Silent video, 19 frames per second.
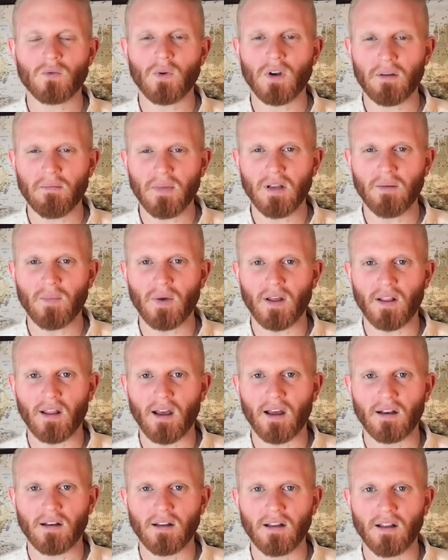what I mean by
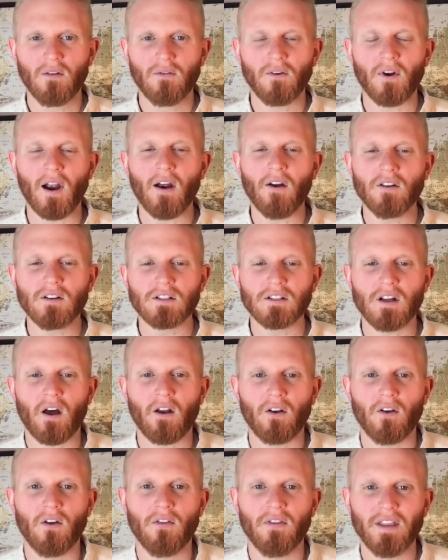that. For
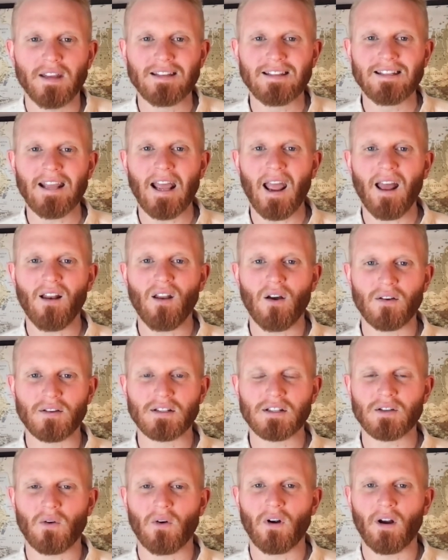Aristotle, the
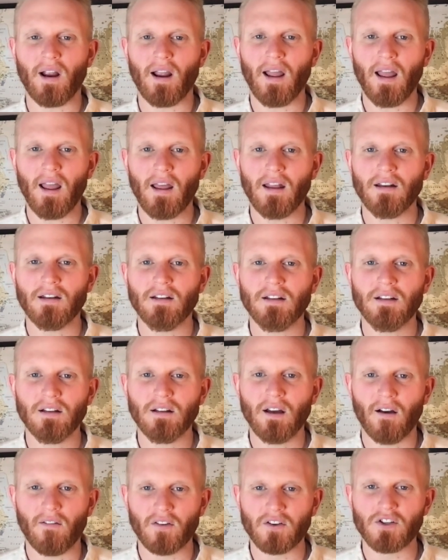telos, or end,
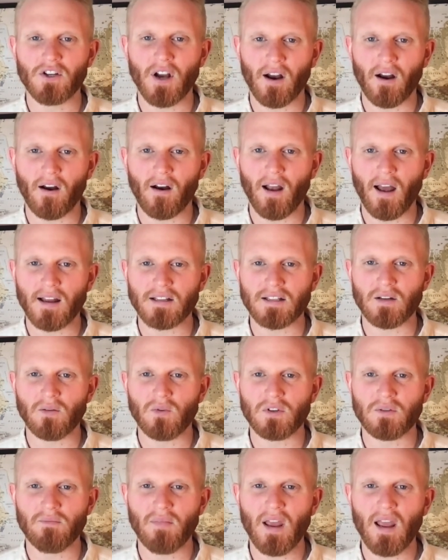of a chair as it
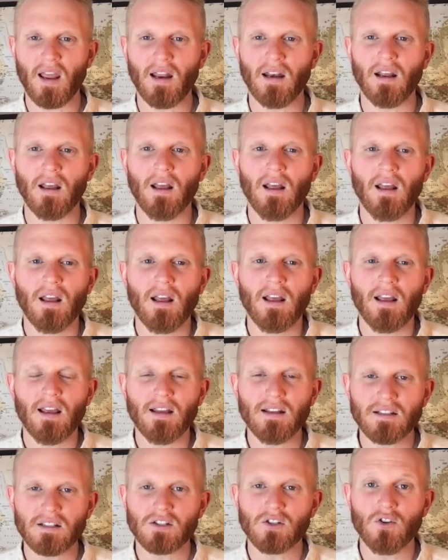was made
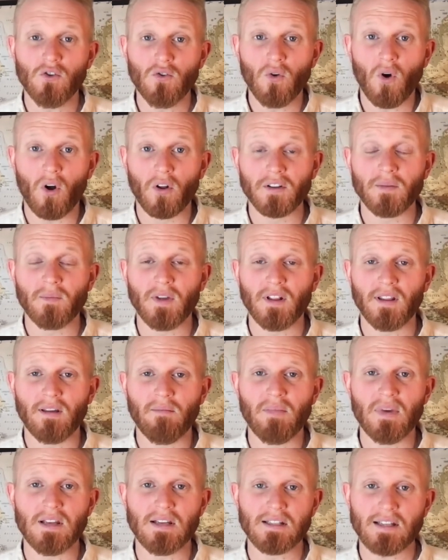is to ultimately
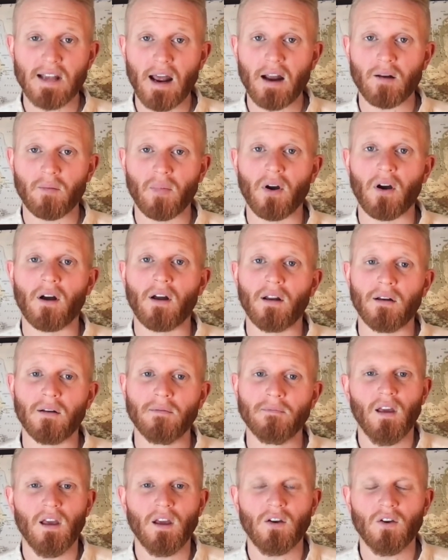be sat upon.
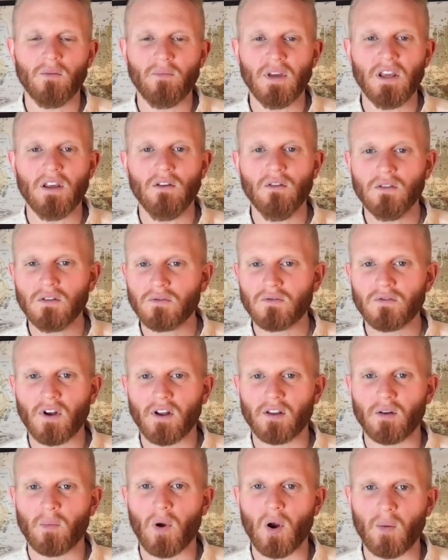It could be used for
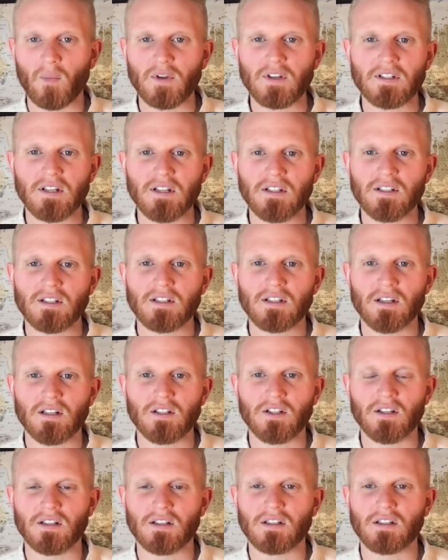other purposes, such as